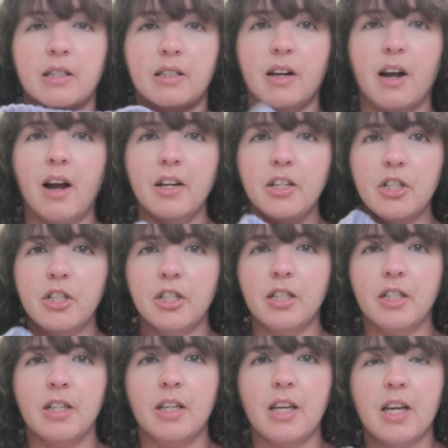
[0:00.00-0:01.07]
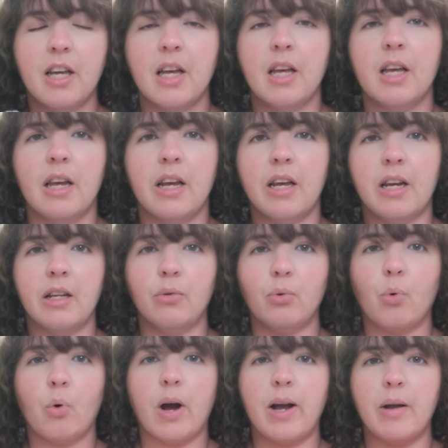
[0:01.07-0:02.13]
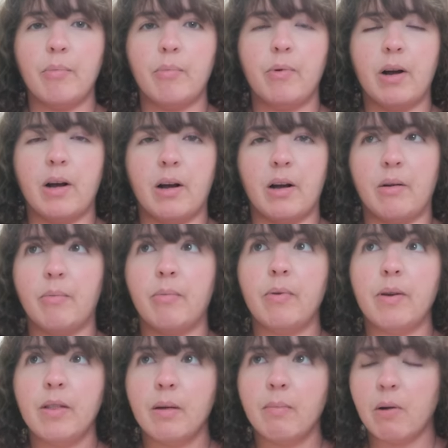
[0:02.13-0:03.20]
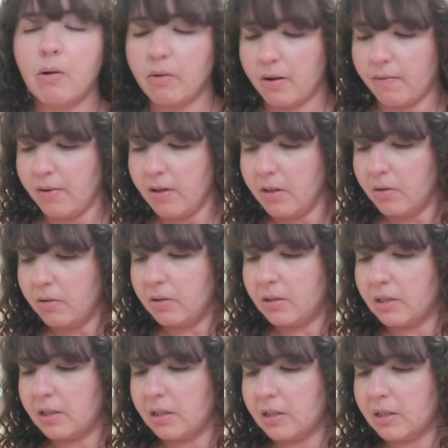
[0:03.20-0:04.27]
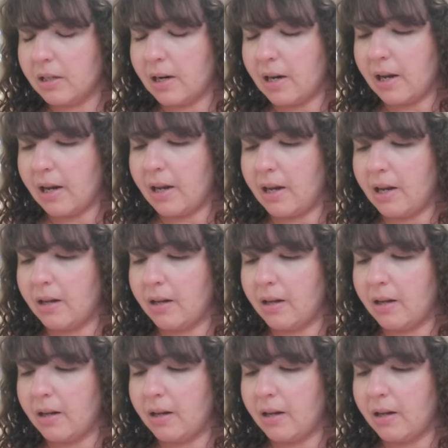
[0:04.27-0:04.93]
touch. It is quite breathable, even though this is like,